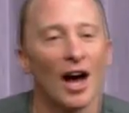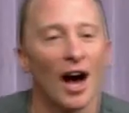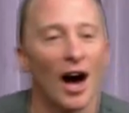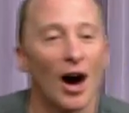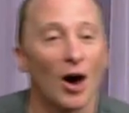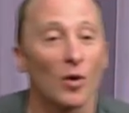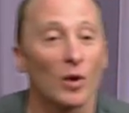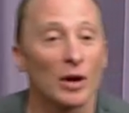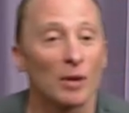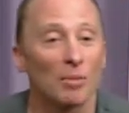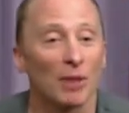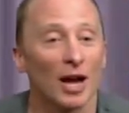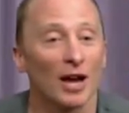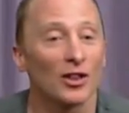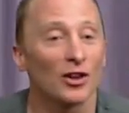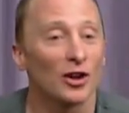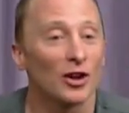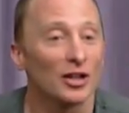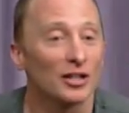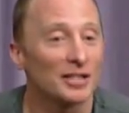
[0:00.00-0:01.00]
How we apply
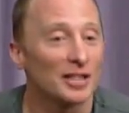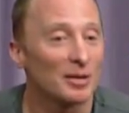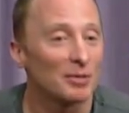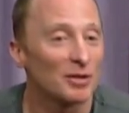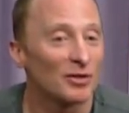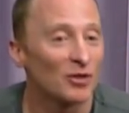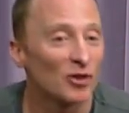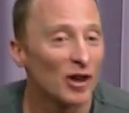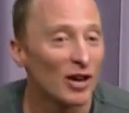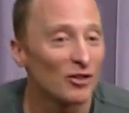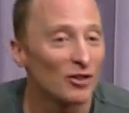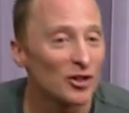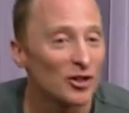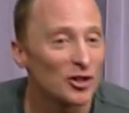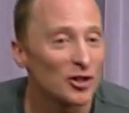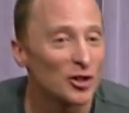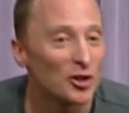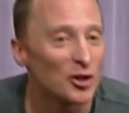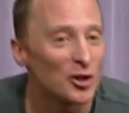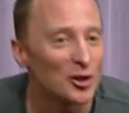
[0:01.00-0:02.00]
the concept of irreverence
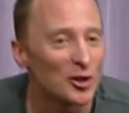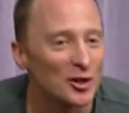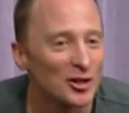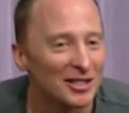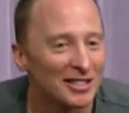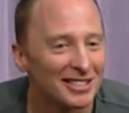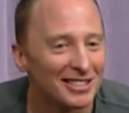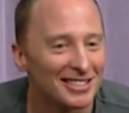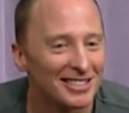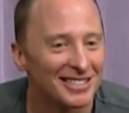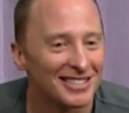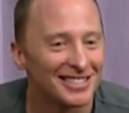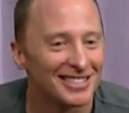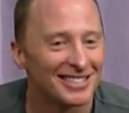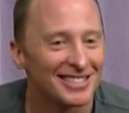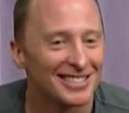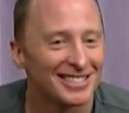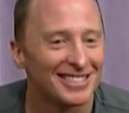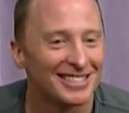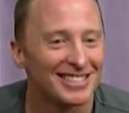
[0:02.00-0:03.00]
to our Lives